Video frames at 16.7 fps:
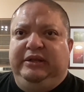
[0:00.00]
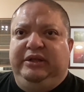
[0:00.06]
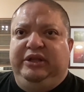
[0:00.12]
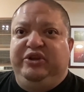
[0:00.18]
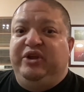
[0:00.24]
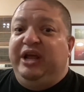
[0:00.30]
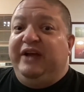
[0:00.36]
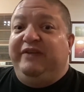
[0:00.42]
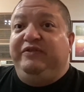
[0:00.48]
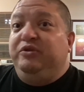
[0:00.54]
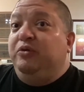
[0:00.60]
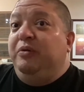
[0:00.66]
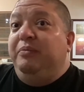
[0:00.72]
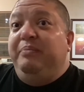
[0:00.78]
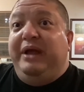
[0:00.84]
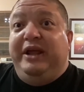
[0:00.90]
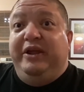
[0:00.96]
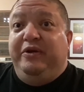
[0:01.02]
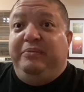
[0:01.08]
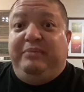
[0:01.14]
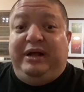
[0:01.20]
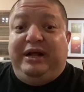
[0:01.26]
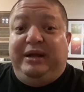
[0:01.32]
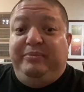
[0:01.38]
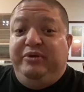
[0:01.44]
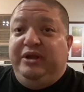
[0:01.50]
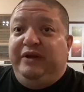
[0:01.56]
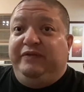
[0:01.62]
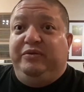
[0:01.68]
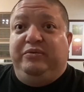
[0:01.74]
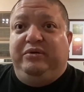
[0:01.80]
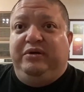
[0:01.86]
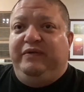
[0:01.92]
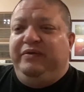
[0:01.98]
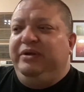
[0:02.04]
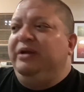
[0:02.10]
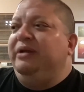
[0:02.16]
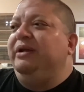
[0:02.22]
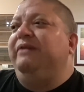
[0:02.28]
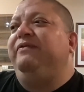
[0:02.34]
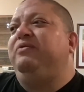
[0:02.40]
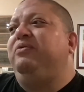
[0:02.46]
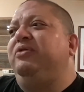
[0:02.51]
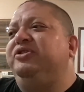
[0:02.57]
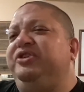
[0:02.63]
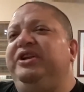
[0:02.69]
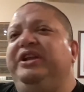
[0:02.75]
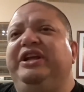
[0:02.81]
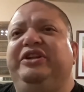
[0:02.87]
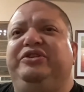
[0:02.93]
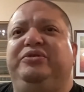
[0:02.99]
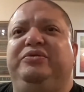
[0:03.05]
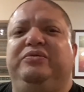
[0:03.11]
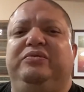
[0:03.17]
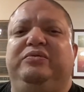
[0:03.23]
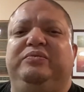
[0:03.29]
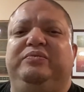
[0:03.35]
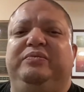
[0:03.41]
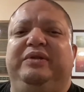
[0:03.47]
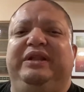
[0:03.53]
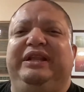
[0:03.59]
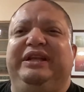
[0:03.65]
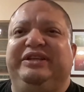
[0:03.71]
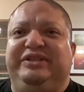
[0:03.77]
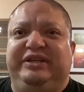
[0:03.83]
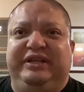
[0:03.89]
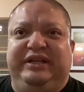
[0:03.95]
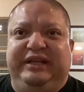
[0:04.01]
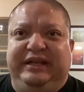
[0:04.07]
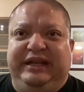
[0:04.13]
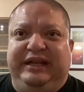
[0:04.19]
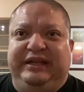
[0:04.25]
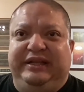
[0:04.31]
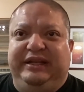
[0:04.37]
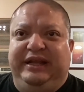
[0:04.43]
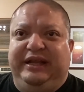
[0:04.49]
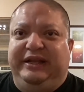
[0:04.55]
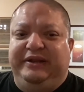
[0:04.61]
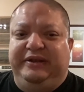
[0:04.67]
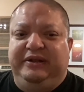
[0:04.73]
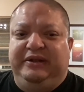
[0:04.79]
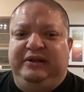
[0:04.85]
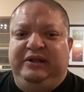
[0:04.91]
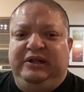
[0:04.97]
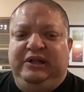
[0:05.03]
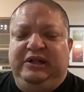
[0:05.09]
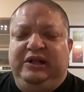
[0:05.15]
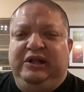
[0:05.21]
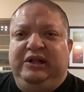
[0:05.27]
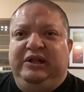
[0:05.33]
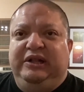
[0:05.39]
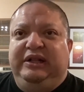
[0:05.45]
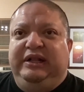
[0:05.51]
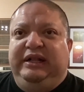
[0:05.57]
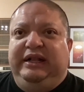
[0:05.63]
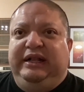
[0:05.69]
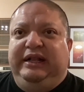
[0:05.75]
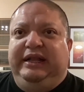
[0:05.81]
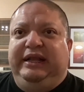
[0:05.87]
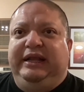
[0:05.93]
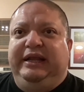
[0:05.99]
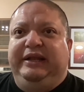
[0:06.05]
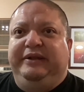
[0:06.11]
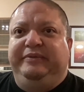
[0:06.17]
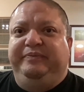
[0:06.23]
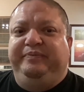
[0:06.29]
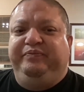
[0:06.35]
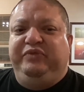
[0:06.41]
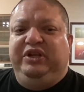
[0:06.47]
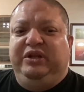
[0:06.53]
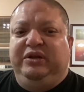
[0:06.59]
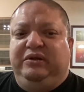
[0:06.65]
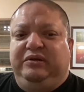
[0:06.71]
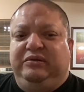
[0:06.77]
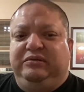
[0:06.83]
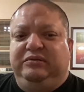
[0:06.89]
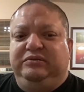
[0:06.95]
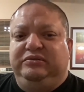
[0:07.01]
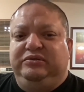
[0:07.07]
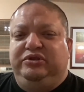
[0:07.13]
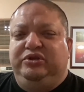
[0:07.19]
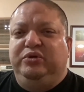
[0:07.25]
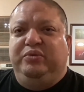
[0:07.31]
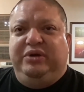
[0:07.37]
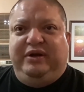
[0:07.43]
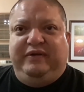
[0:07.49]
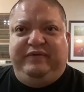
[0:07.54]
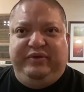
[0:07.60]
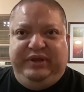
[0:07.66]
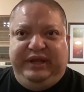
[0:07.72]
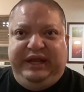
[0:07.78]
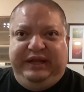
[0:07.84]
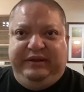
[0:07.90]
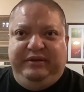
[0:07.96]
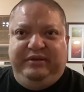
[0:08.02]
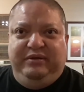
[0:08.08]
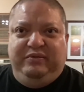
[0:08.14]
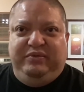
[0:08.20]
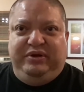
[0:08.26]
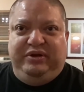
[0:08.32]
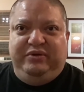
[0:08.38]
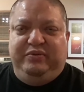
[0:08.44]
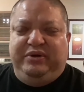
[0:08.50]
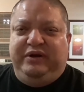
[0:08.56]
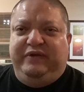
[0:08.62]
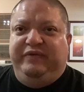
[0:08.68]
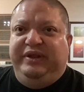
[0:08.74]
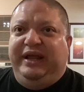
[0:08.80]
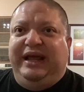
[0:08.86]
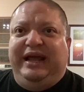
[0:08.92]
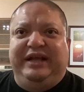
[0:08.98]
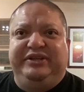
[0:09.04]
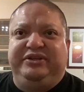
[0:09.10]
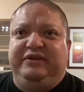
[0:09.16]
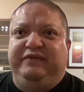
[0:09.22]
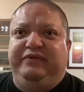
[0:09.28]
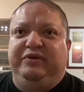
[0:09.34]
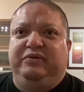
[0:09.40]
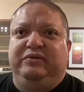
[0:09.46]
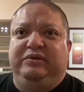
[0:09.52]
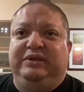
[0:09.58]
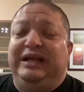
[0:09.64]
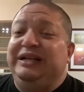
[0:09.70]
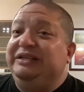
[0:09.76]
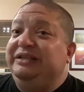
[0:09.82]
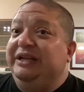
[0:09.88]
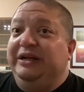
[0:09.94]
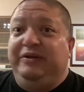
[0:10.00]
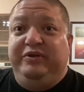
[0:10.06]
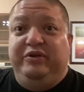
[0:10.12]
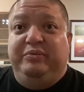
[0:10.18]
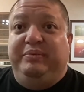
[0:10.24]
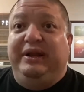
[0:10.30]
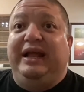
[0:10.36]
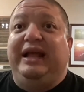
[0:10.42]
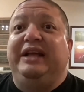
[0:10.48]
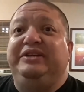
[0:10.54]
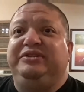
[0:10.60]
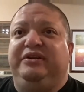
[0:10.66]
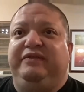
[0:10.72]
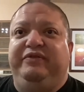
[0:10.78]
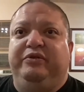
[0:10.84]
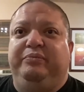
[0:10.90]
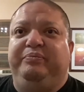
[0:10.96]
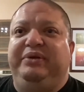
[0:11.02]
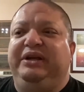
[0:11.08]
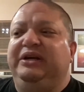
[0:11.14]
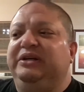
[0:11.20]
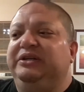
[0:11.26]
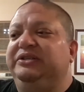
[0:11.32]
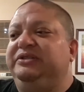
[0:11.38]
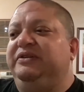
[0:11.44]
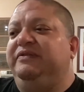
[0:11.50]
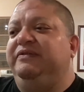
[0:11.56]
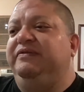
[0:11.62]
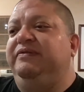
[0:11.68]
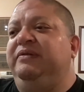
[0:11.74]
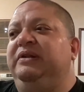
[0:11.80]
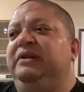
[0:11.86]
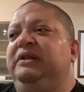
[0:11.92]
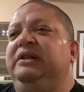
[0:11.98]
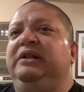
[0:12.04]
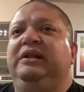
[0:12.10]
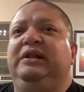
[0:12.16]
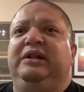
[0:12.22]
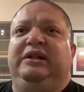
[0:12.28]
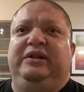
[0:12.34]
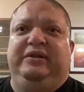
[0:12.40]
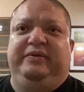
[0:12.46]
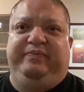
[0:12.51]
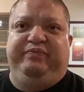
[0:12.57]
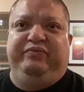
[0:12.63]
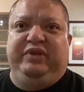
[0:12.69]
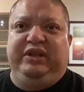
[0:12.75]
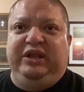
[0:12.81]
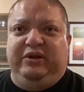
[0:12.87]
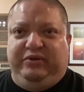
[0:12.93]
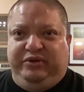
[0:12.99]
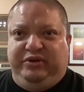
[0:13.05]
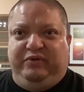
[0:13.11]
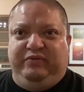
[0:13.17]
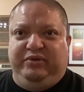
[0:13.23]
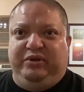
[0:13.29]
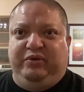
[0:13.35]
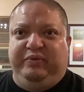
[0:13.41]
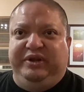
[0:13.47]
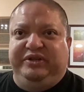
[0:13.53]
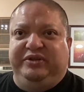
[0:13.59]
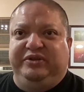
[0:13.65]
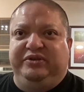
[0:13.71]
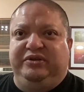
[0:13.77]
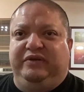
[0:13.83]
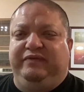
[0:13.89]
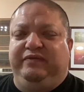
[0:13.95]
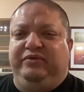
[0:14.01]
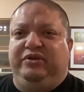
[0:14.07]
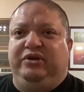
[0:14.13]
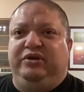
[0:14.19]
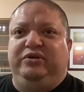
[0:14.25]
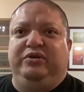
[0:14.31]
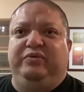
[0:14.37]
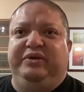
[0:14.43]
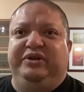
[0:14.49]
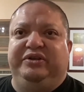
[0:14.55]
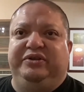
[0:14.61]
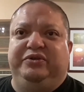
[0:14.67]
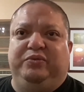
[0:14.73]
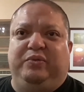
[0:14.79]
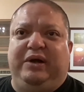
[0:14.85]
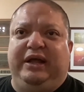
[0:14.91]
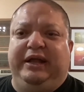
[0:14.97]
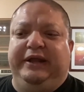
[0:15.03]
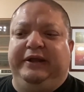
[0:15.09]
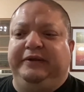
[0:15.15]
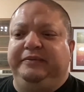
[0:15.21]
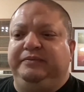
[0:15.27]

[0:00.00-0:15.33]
That you have to obey your mom. You have to work. Of course, you need to listen and and and, and you know do whatever they would do whatever they ask of you, not tell you, but ask of you because of, you know, the, the reasons of the good reasons why.